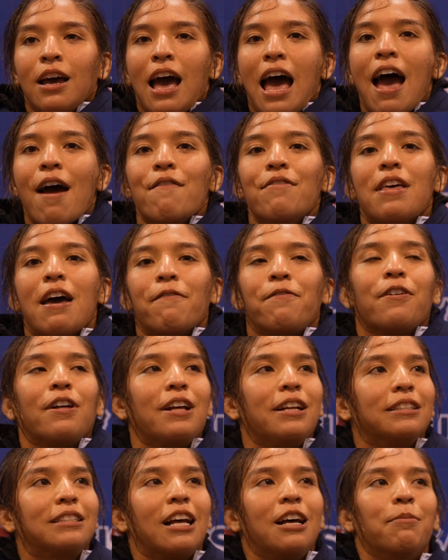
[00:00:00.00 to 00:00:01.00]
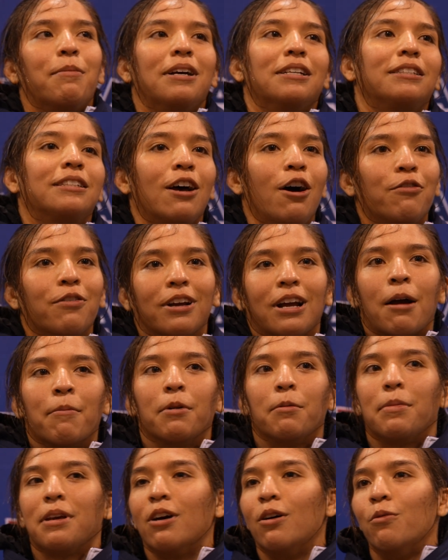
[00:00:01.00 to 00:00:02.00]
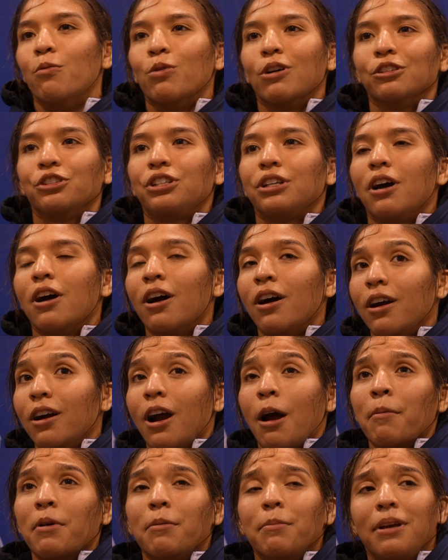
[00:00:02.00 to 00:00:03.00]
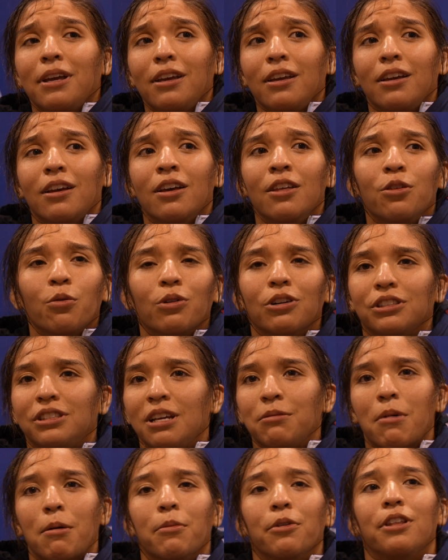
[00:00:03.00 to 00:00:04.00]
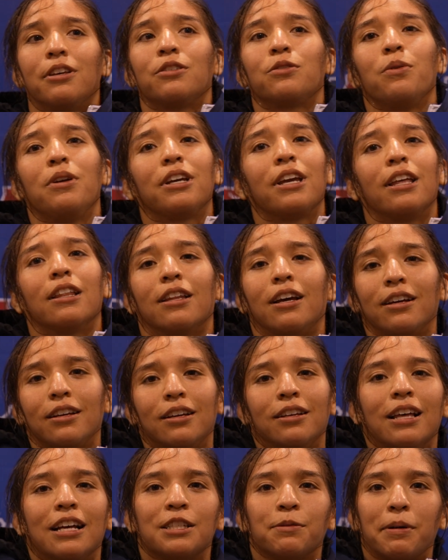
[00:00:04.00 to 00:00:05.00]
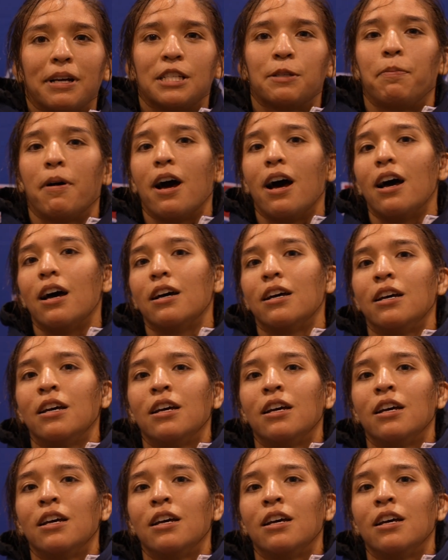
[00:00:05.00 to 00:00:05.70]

having that feeling and telling myself, like, I'm going to be a world, or I'm going to be the World Team member this weekend. Like, that's my spot.